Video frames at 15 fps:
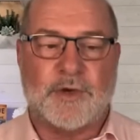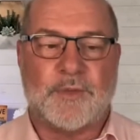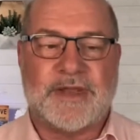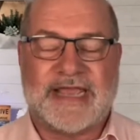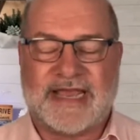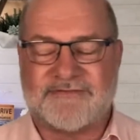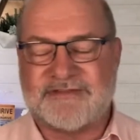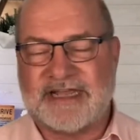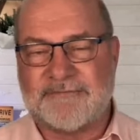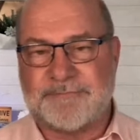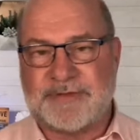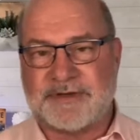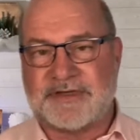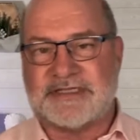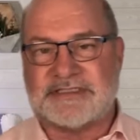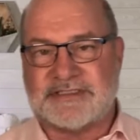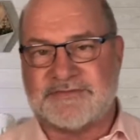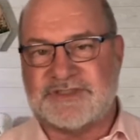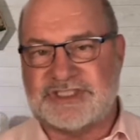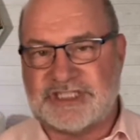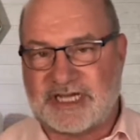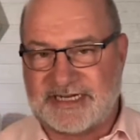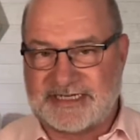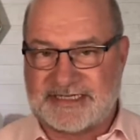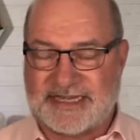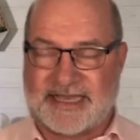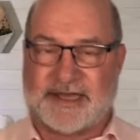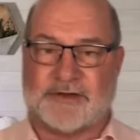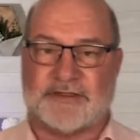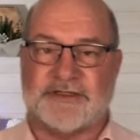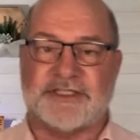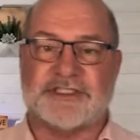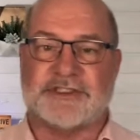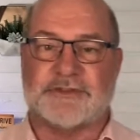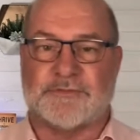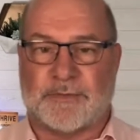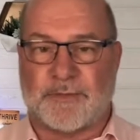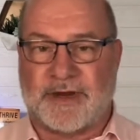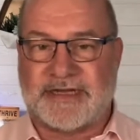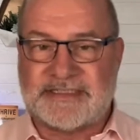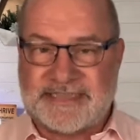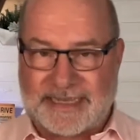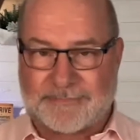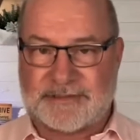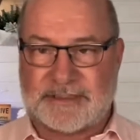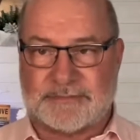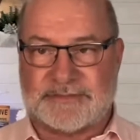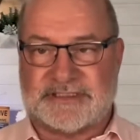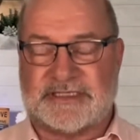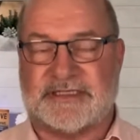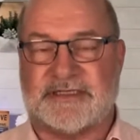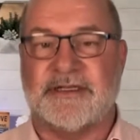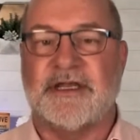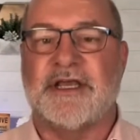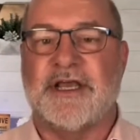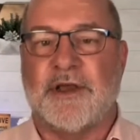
We have to have periods of shutting down. And this is where BrainTap comes in.